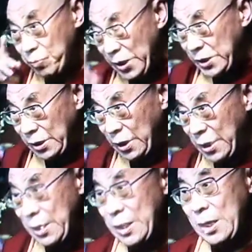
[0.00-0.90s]

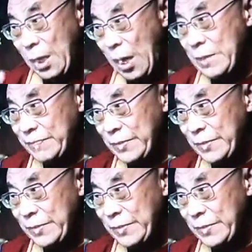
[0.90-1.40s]
Basically, I